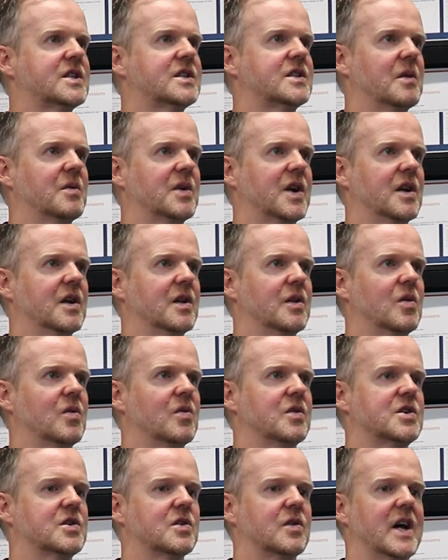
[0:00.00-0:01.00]
So we're going to
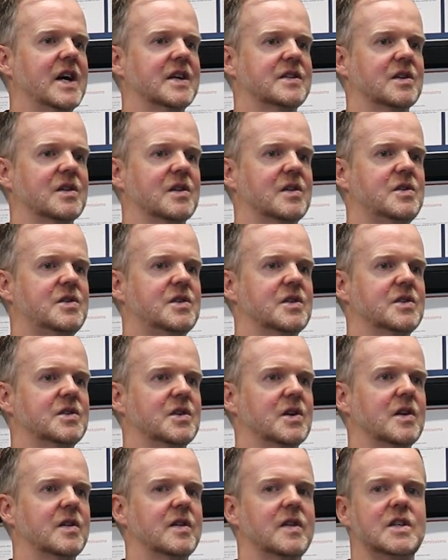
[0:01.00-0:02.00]
launch all our
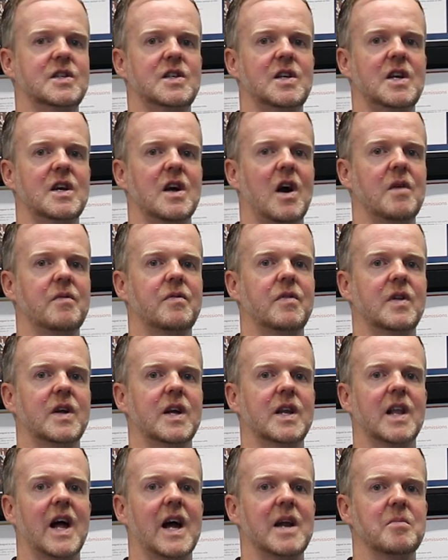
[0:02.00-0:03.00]
solutions early this year,
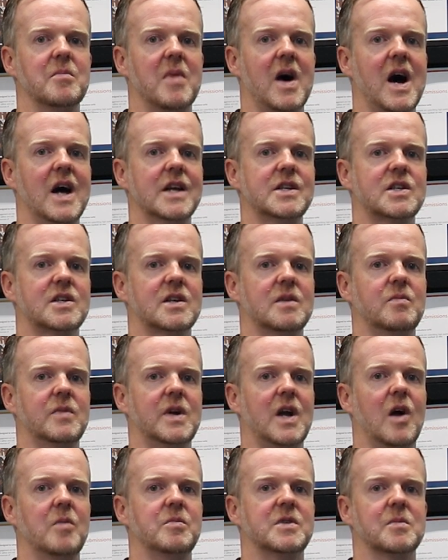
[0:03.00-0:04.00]
hopefully in late March, and
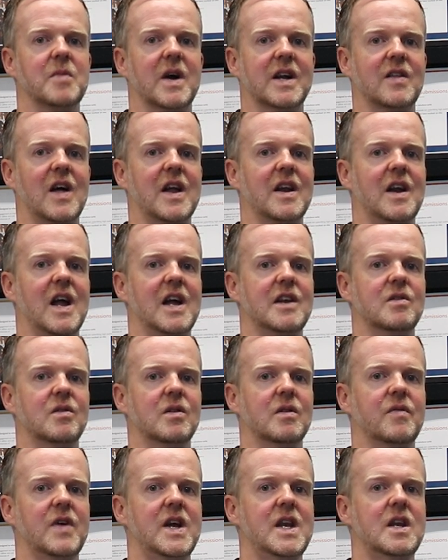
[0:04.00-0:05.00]
we hope to make that an
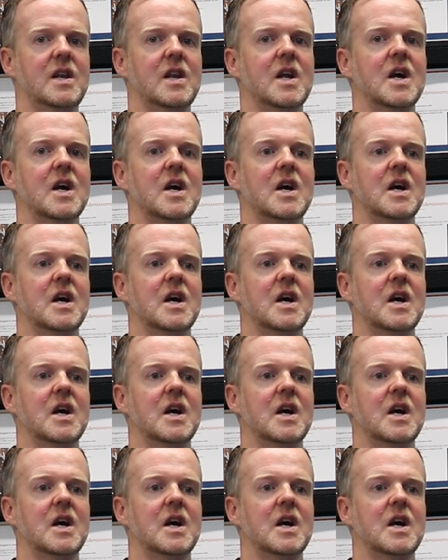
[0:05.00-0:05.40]
annual event.